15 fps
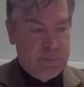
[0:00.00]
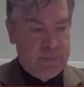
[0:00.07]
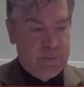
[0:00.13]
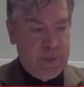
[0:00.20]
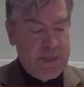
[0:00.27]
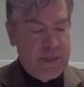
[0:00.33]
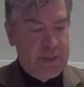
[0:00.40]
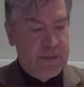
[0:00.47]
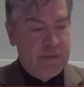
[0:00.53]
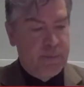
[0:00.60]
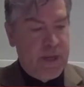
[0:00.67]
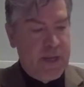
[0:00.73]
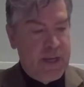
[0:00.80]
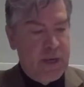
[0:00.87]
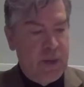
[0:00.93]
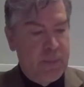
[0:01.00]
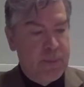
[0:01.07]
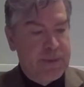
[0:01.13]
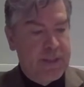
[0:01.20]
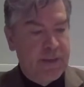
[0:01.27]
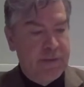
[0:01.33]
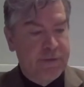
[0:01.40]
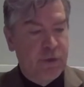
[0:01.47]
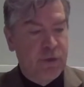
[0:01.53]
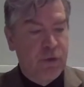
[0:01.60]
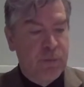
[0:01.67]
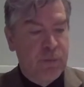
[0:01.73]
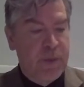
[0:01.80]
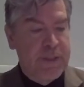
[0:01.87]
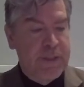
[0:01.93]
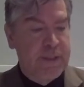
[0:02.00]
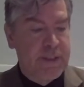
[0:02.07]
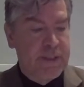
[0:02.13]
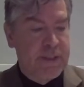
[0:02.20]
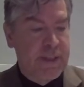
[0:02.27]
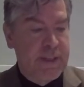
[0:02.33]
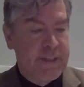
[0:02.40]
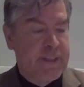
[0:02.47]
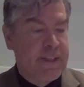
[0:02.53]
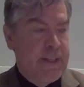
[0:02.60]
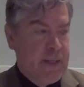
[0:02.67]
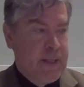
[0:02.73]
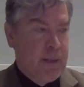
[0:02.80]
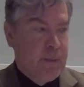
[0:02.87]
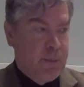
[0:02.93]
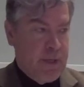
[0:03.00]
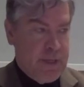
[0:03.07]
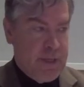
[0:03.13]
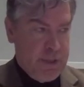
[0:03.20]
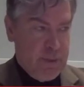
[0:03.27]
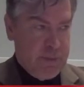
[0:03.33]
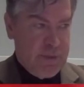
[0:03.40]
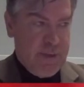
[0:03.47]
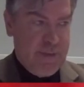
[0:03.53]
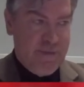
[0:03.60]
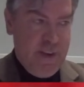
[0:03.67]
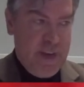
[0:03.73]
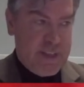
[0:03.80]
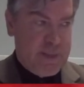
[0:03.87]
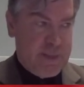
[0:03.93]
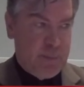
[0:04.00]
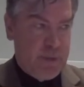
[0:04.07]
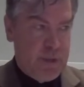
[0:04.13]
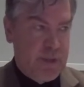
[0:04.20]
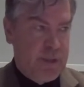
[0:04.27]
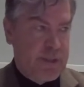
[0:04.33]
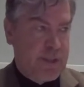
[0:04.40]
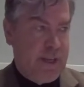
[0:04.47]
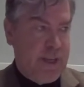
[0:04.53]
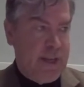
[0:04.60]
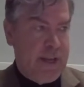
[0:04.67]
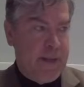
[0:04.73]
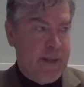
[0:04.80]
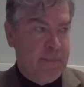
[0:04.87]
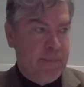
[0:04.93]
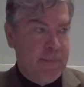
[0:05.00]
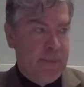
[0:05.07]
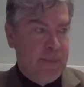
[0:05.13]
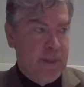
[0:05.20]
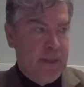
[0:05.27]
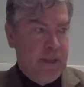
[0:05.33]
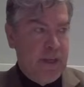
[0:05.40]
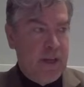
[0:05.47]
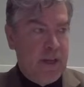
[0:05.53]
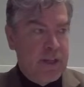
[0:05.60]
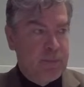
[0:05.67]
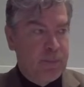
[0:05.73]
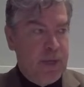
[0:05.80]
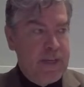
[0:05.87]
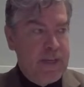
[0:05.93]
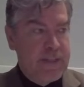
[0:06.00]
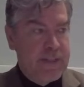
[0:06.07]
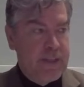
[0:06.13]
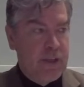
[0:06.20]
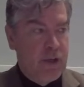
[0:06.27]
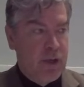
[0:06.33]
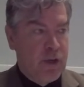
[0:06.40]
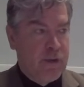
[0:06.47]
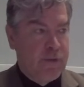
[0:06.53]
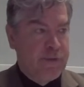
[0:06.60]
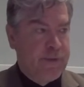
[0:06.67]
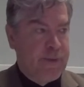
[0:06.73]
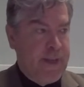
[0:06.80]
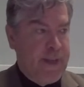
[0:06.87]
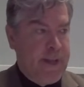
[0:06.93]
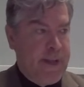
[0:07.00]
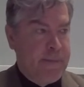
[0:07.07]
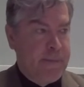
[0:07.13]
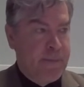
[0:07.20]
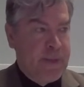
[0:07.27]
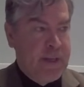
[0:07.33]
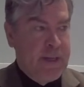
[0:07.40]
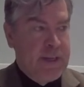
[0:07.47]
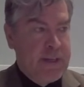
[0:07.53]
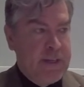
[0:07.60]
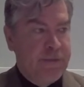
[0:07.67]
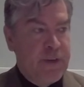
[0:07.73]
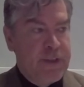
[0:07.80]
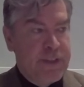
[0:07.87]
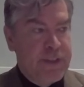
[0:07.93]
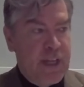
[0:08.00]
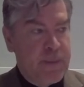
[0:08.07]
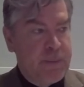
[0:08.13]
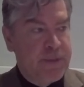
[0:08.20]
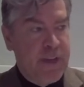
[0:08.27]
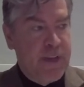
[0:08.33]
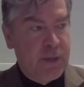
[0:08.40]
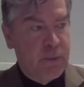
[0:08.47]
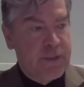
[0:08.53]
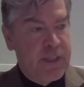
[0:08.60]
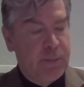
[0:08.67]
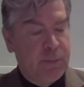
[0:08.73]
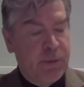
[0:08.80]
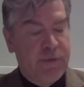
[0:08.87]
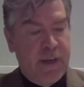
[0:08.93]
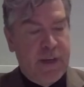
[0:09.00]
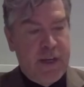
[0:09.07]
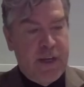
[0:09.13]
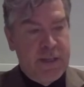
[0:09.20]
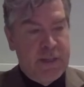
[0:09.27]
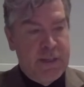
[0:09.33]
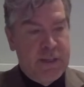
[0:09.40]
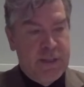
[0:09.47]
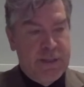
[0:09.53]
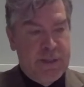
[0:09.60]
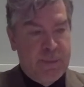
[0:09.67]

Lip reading: plenty of buyer appetite for good businesses. But in terms of investment, there's plenty of different types of equity providers,